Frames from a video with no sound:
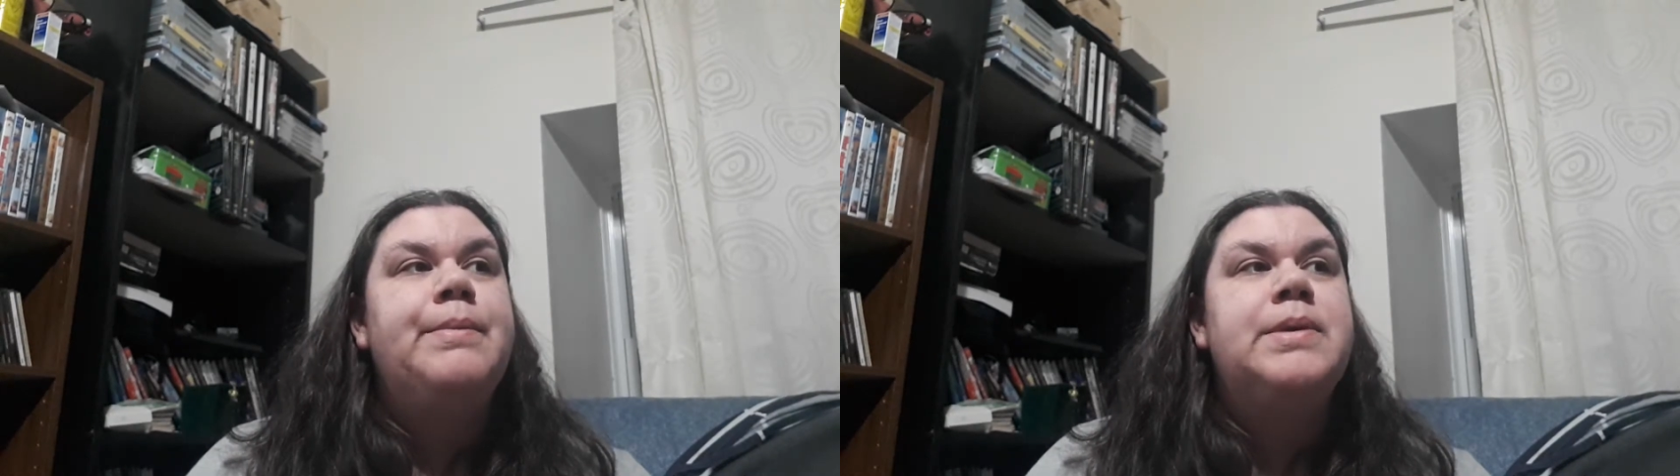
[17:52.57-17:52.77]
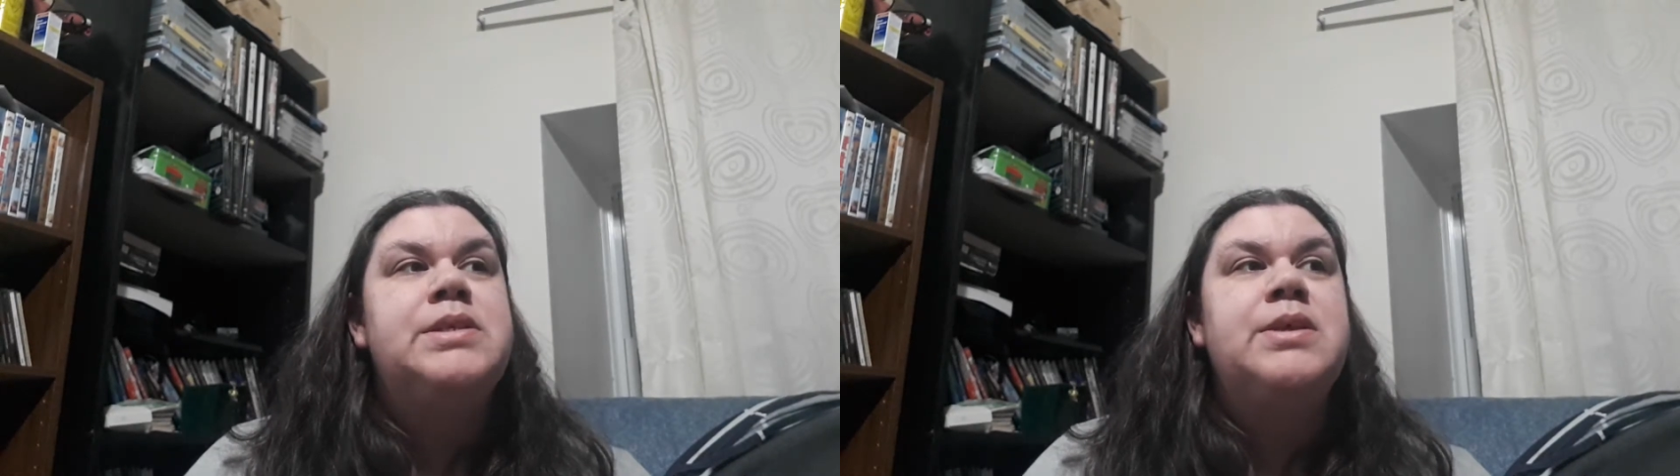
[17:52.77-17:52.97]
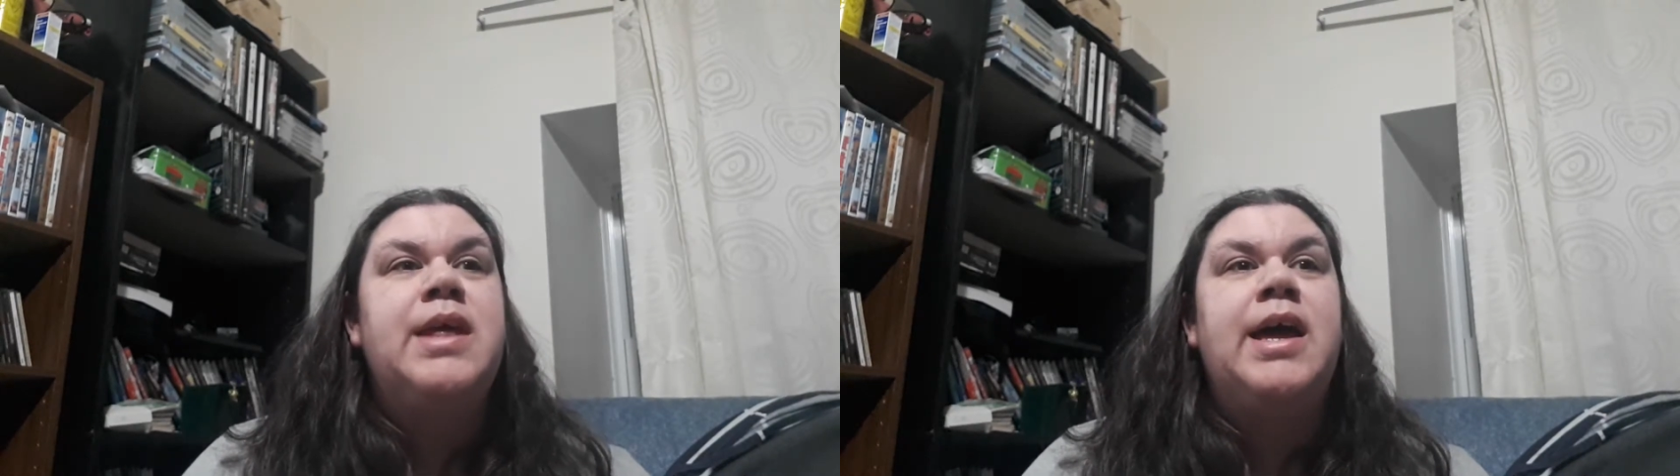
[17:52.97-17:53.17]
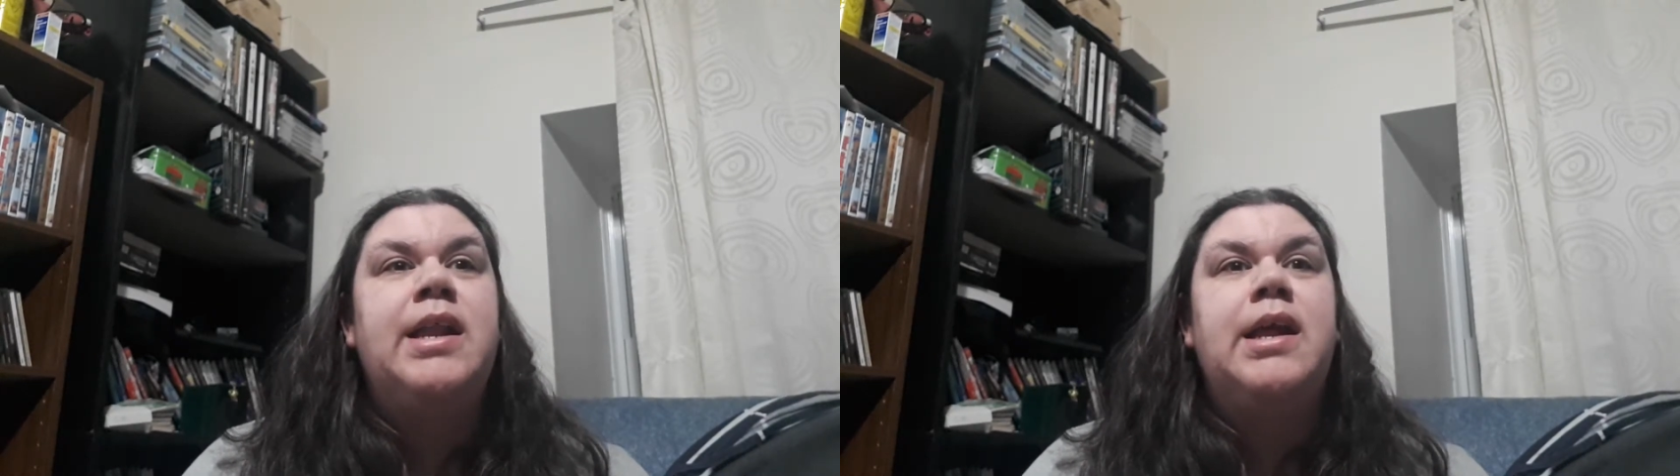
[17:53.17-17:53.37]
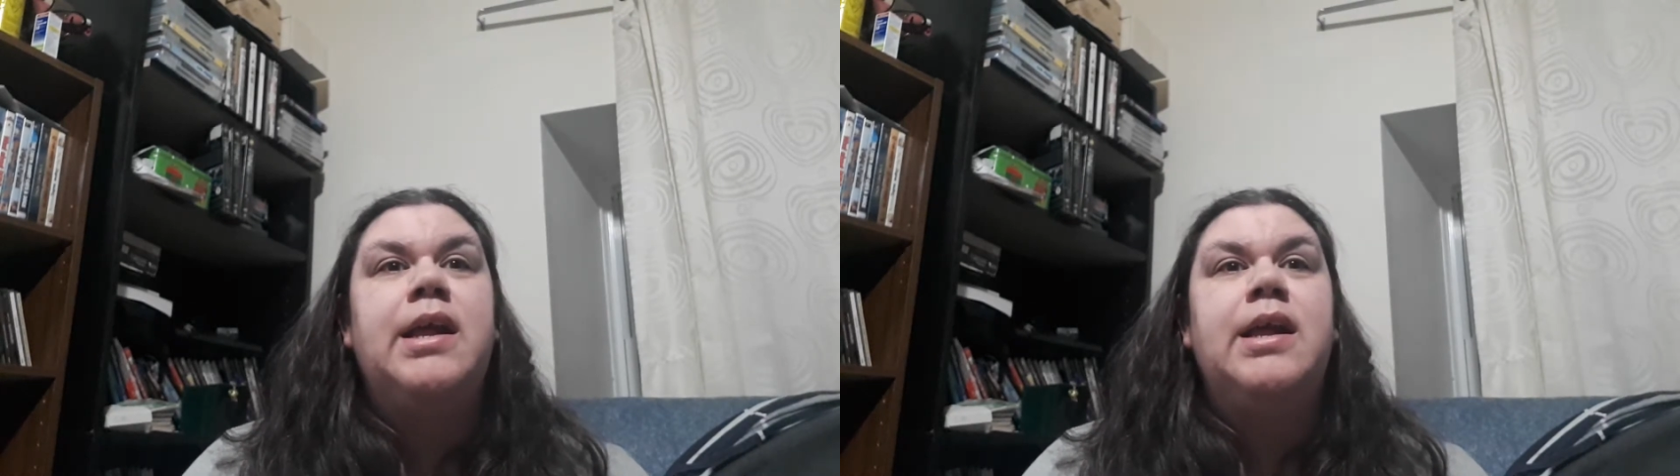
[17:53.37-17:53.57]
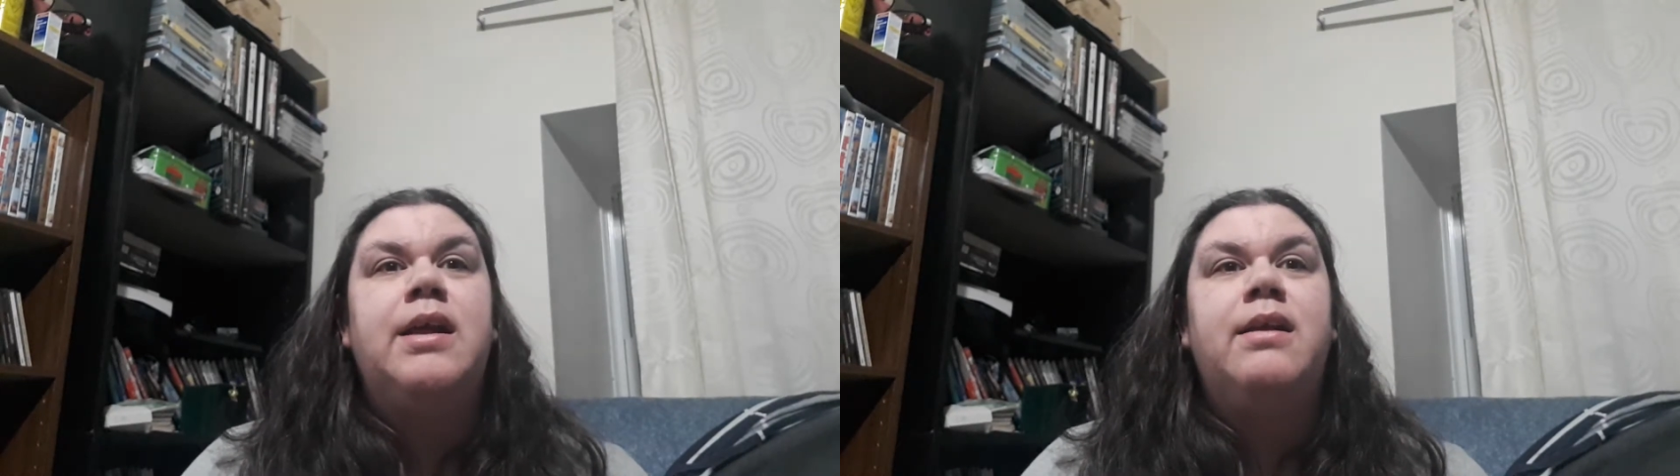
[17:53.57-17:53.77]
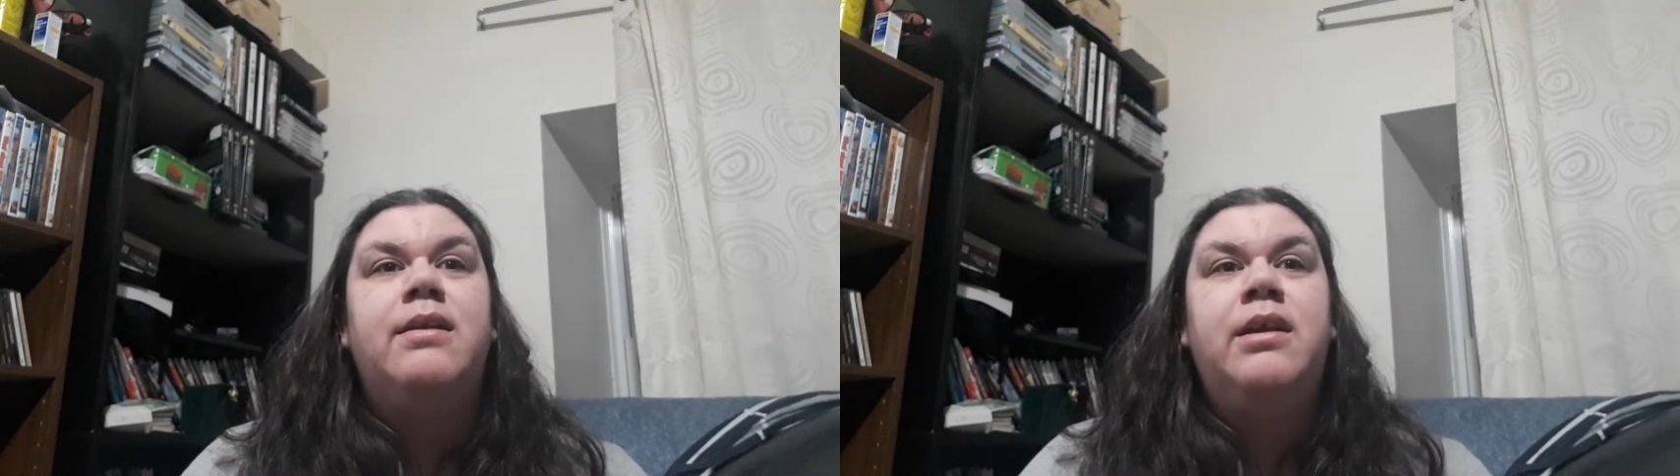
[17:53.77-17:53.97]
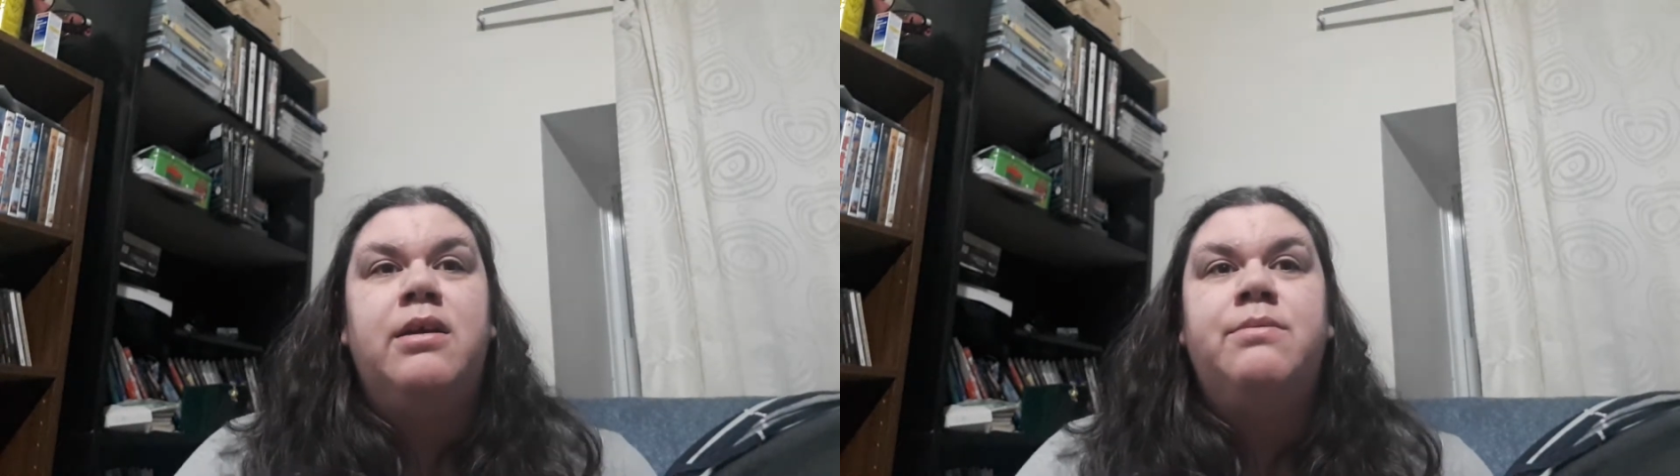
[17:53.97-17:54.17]
so that,
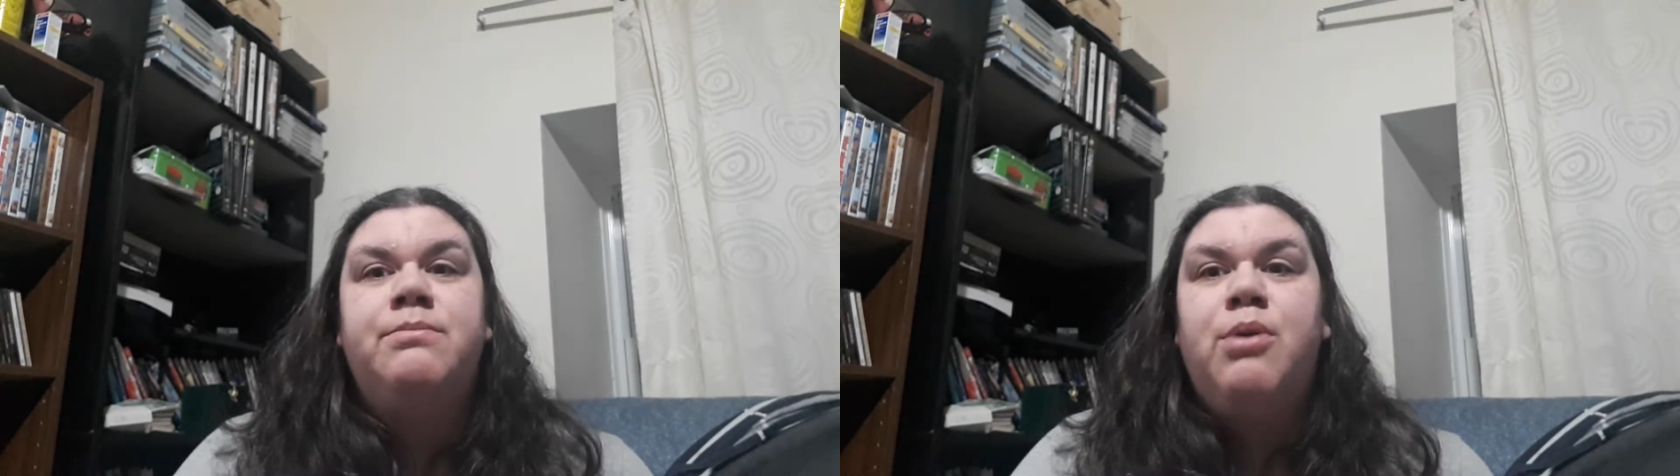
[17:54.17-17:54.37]
you know,